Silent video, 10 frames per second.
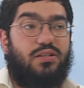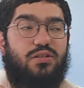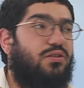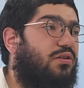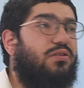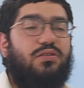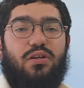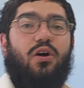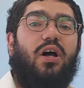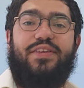You
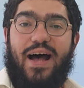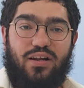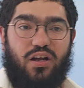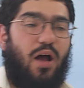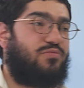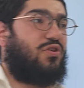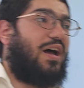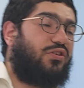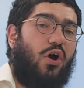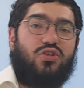know, a dollar comes
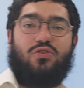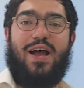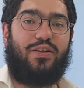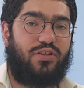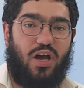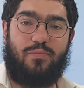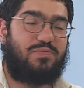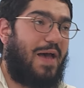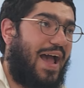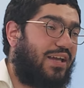around, goes around,
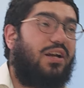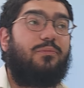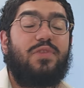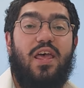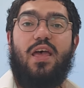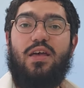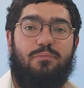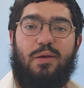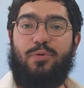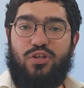comes back,
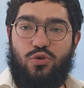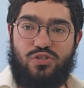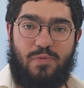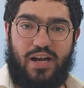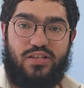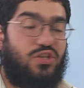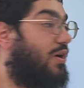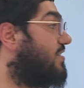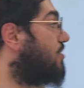people use money. So is the